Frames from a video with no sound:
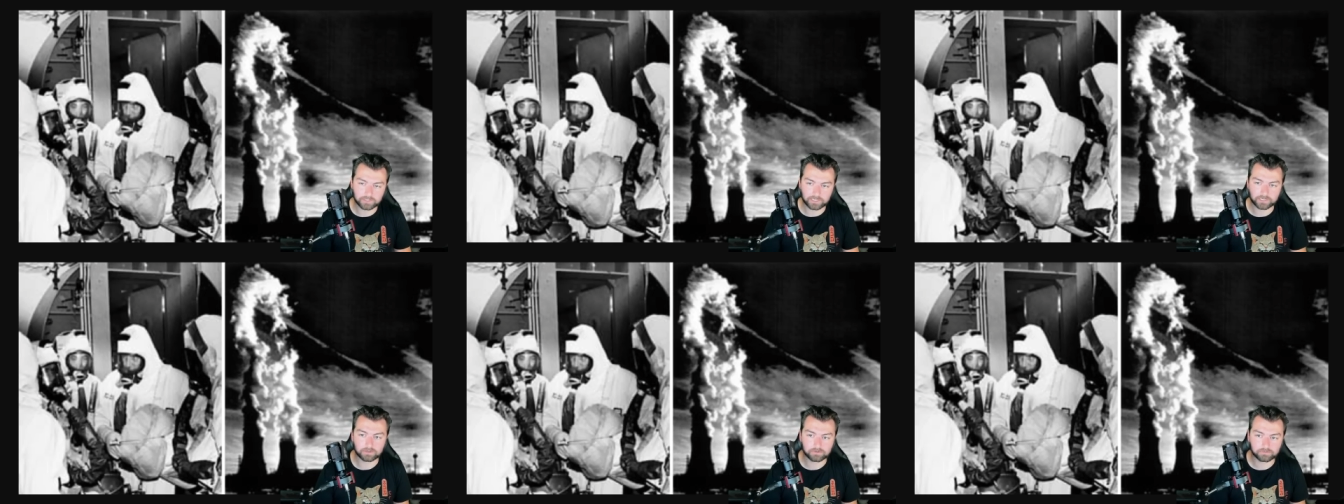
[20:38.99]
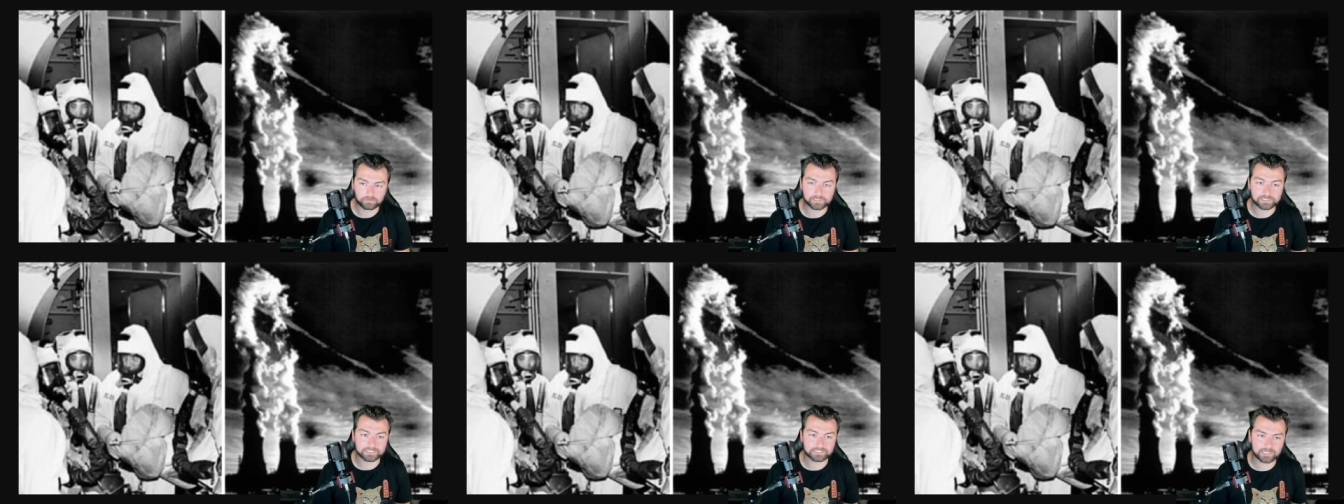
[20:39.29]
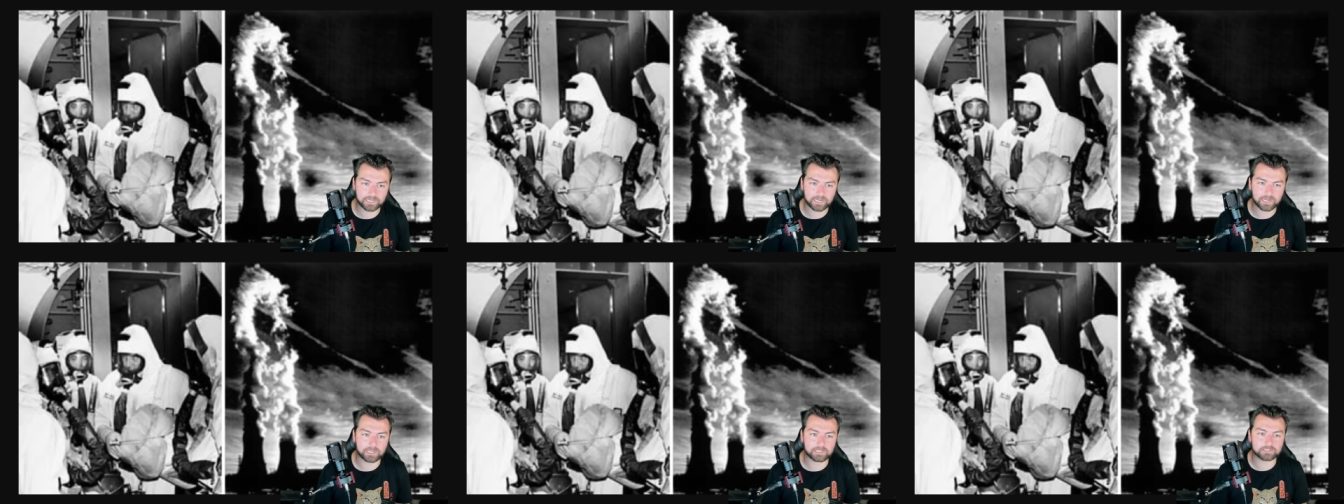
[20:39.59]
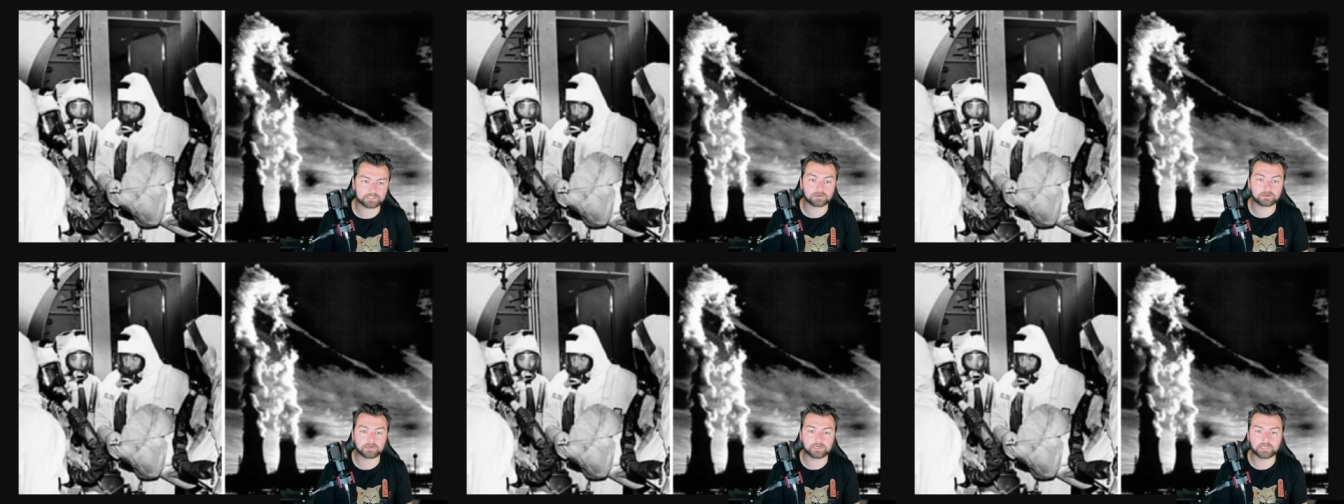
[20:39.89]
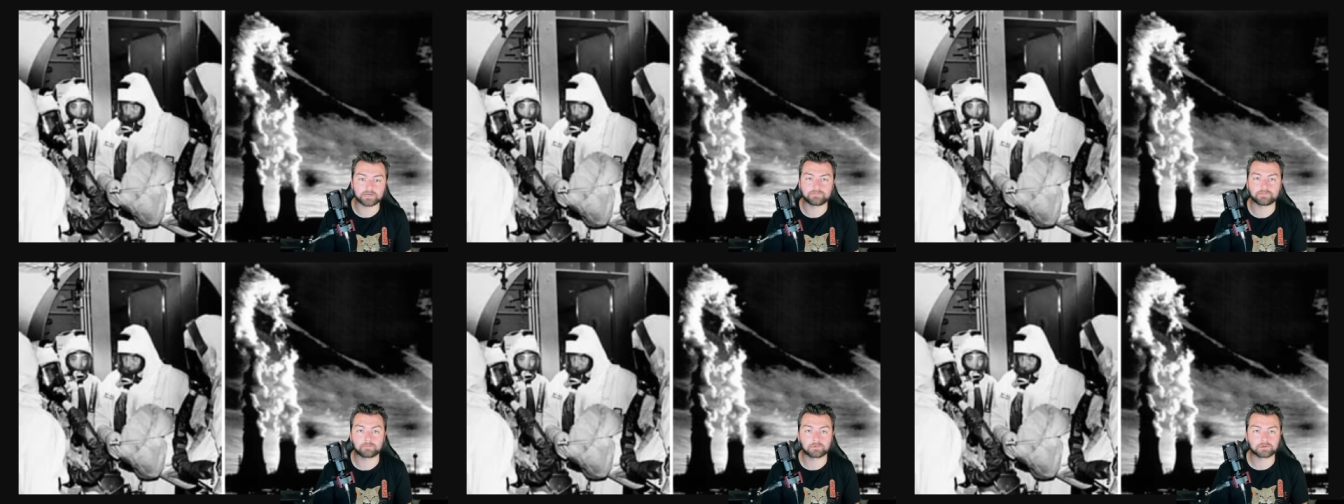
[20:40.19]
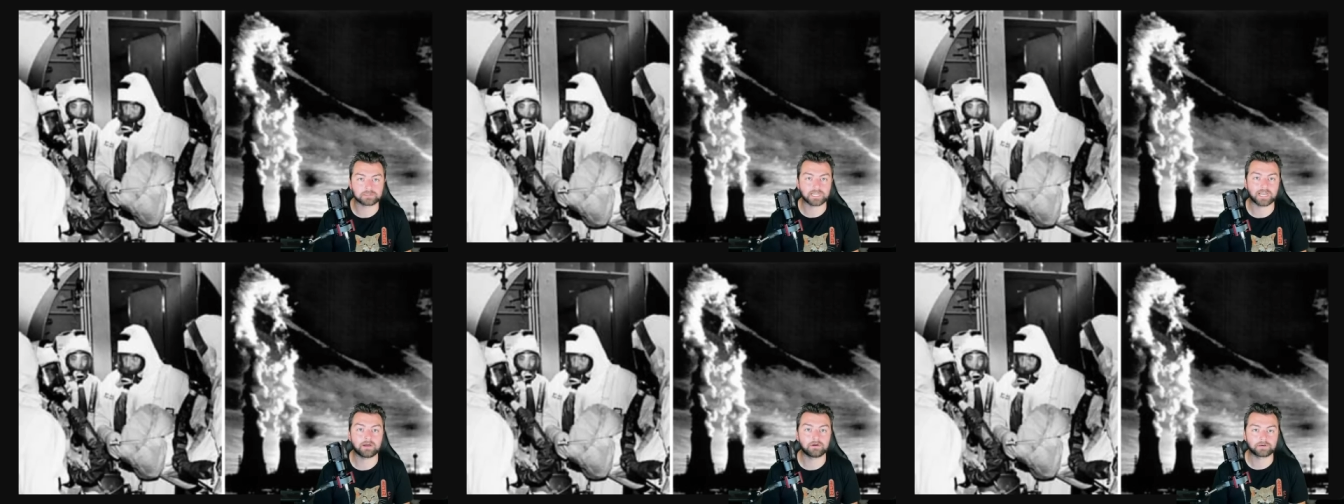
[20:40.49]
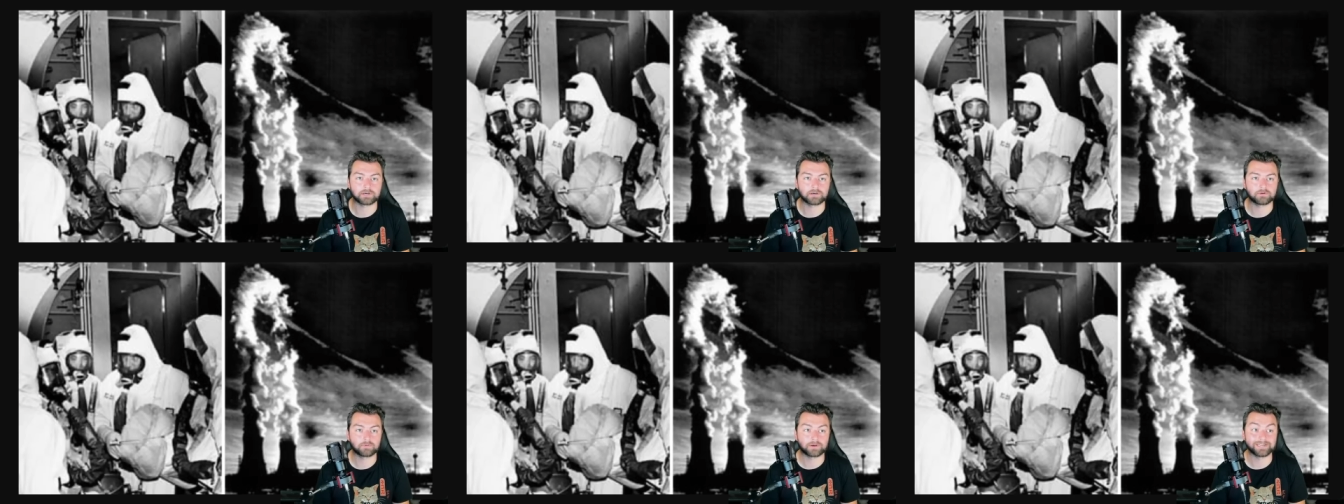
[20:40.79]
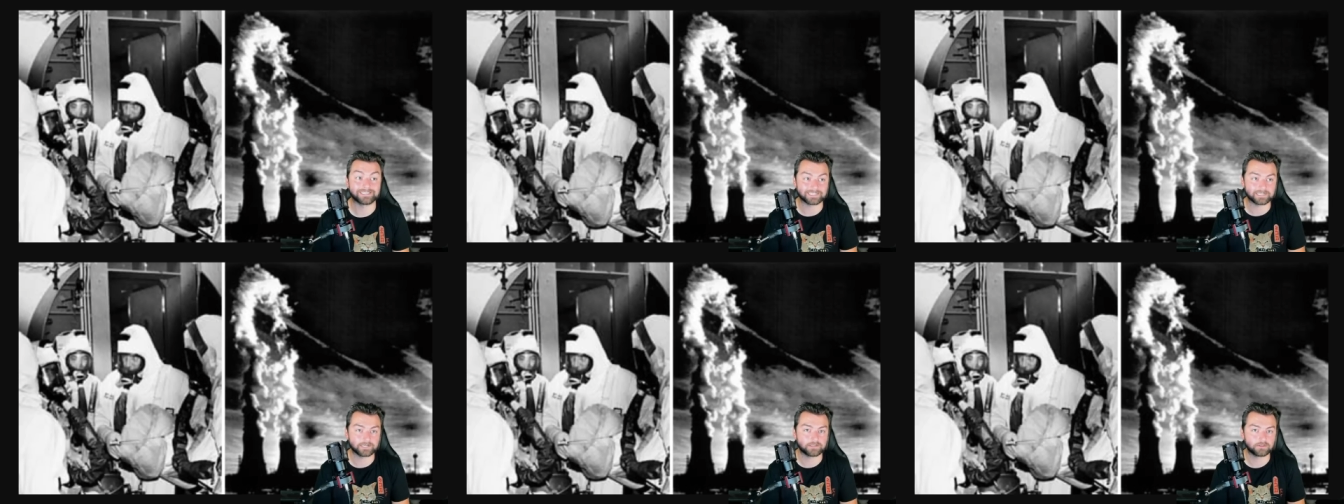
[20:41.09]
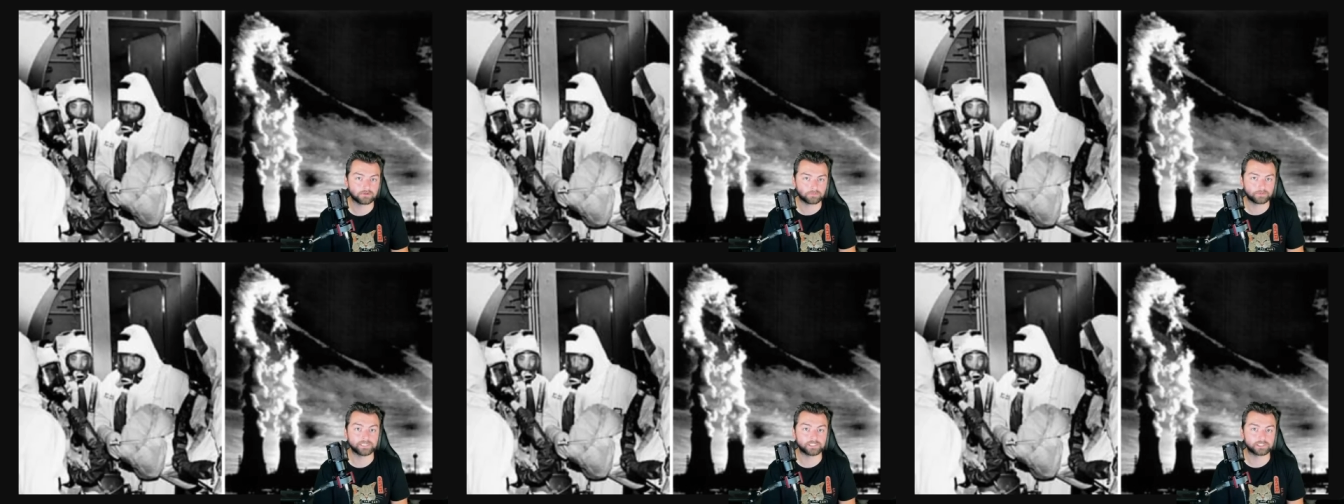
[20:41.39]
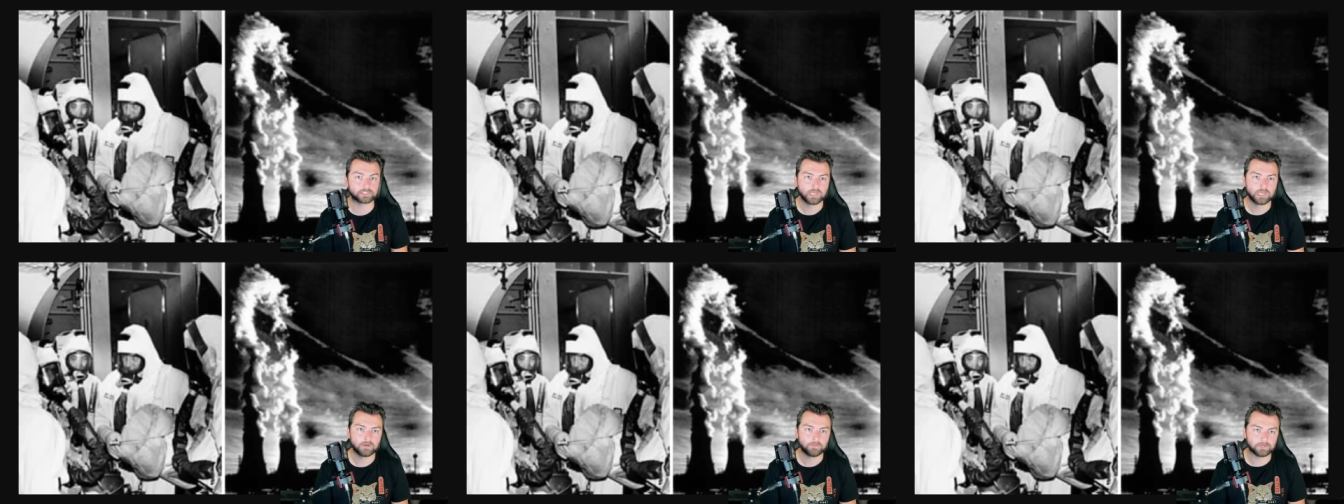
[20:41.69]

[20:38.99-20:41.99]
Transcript: increased cancer and infant mortality rates in the region.